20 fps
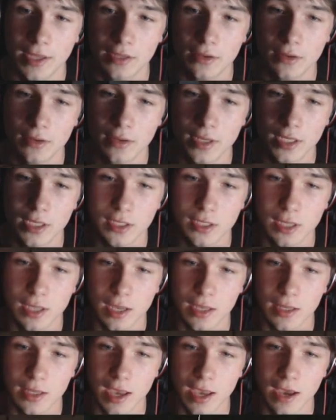do this
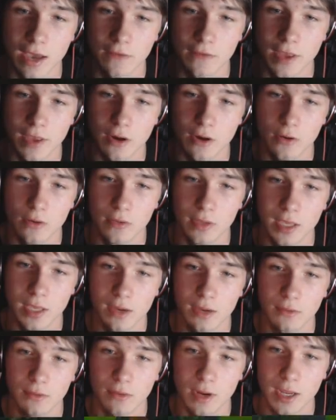like they have their oak
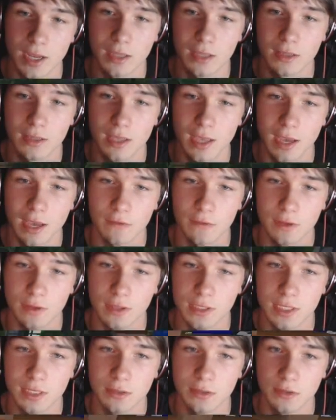here, right? They have a
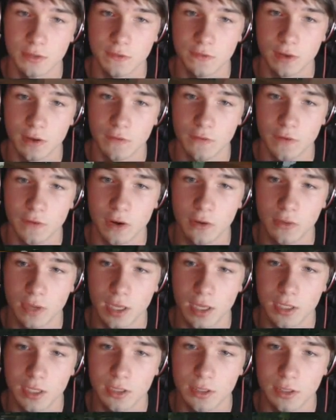continuous flow of
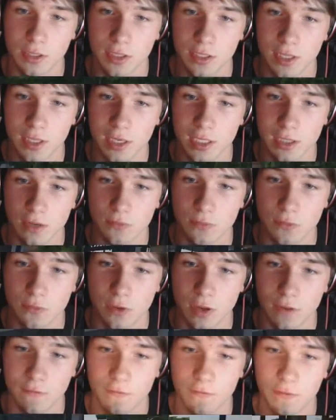oak, as you can see as I'm
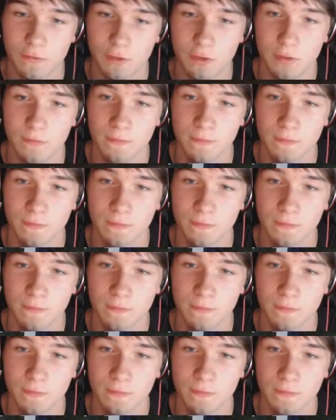walking through.